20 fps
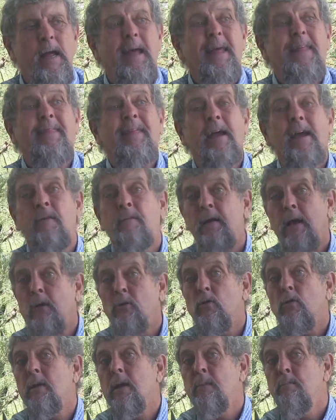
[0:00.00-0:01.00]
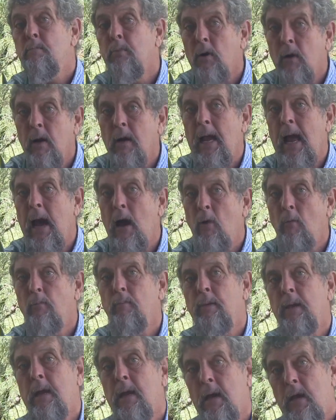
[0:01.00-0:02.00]
they eventually burn
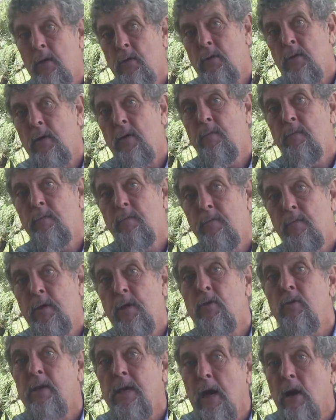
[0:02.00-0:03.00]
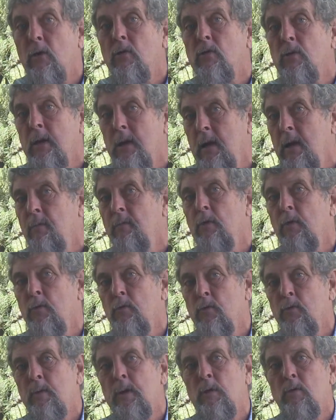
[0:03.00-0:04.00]
out because of the scarcity of
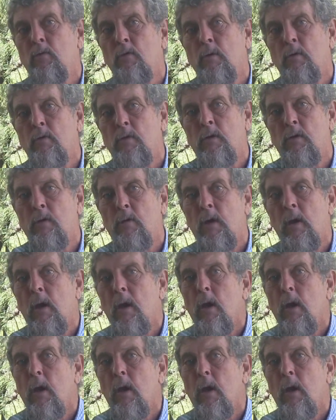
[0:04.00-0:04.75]
those resources,